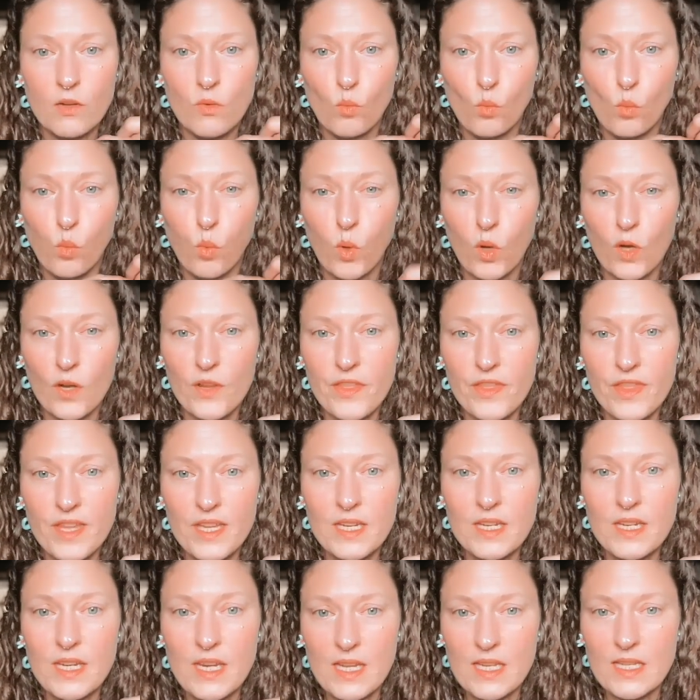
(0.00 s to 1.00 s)
worth
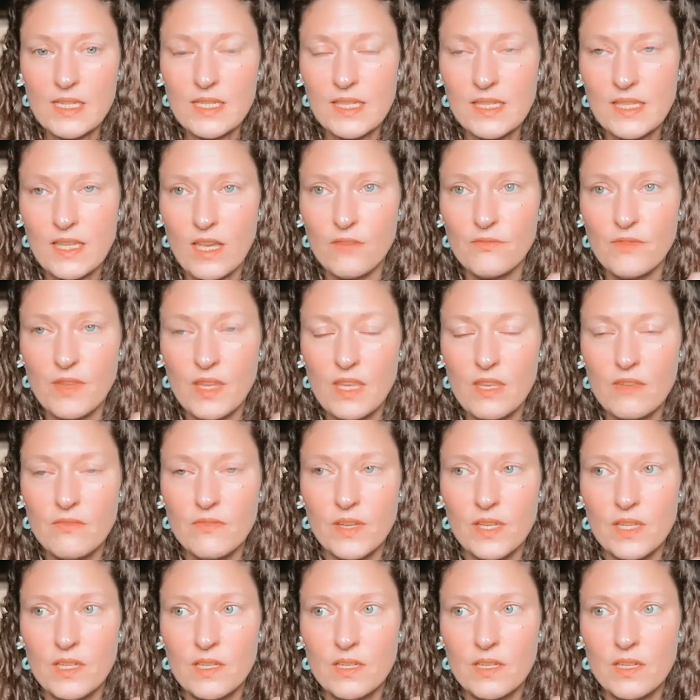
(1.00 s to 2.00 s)
itness of
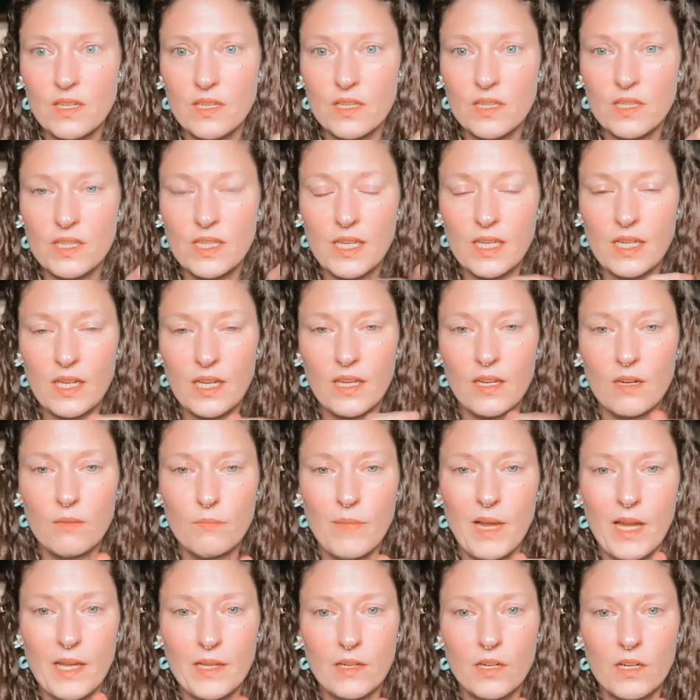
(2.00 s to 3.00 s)
even getting in a
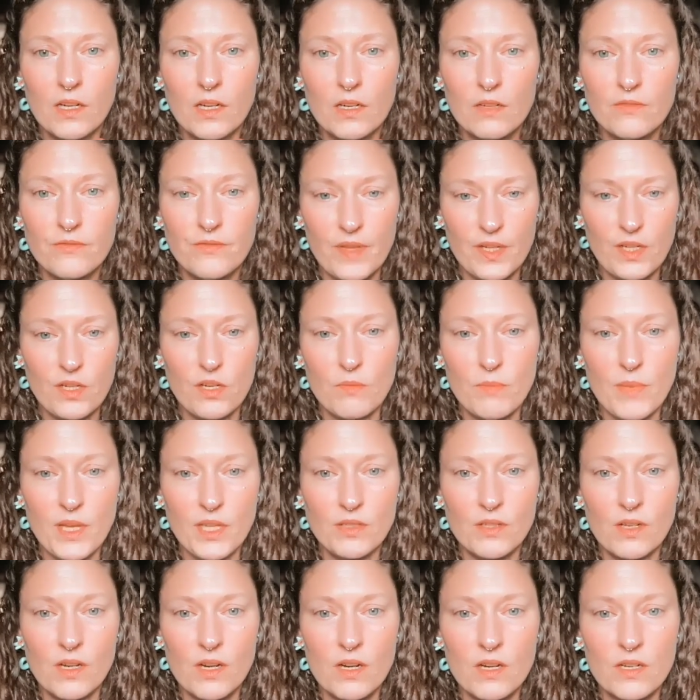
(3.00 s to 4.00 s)
minor fender
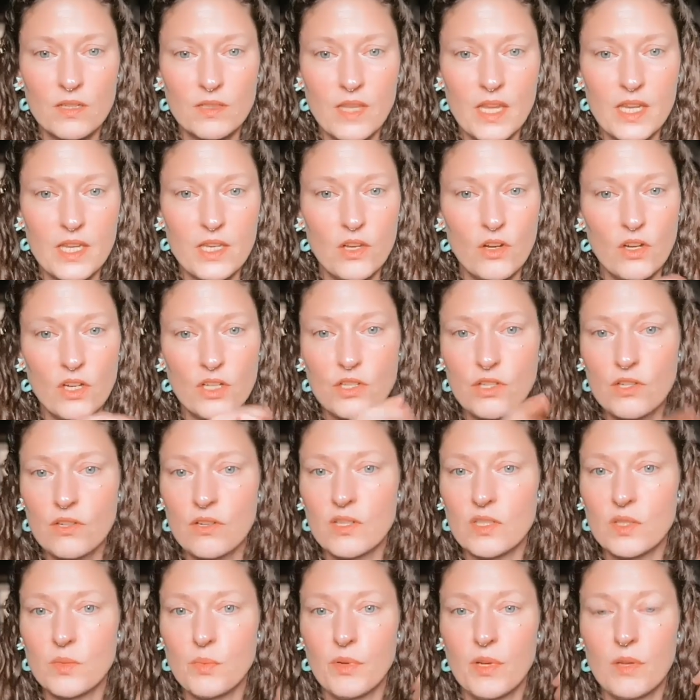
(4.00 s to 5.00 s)
bender like your
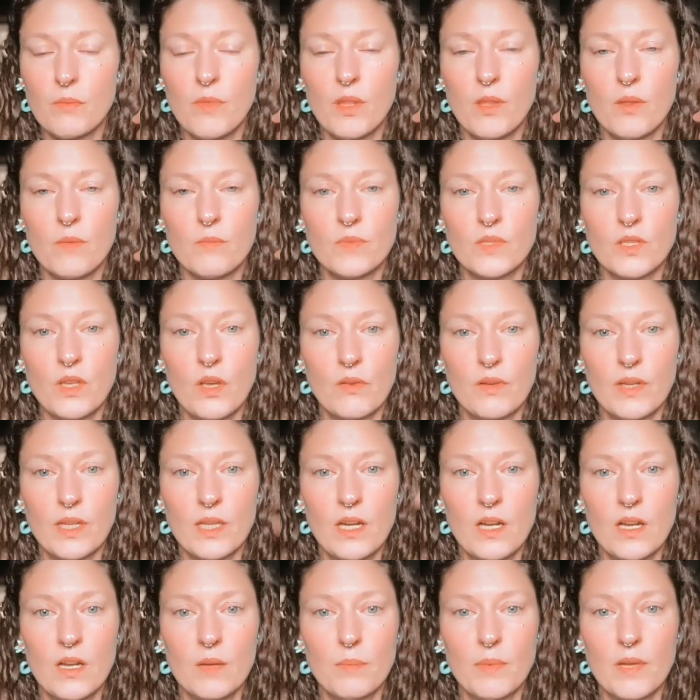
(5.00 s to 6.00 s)
insurance premiums going
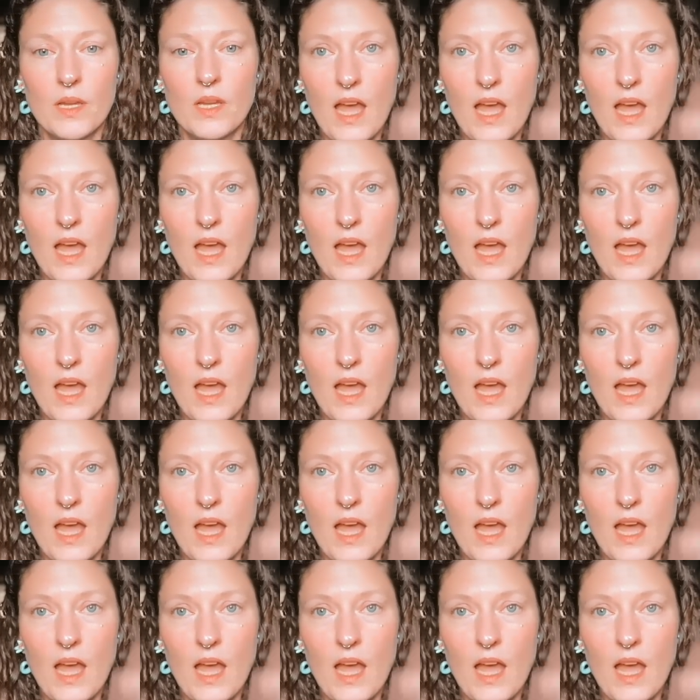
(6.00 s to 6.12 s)
up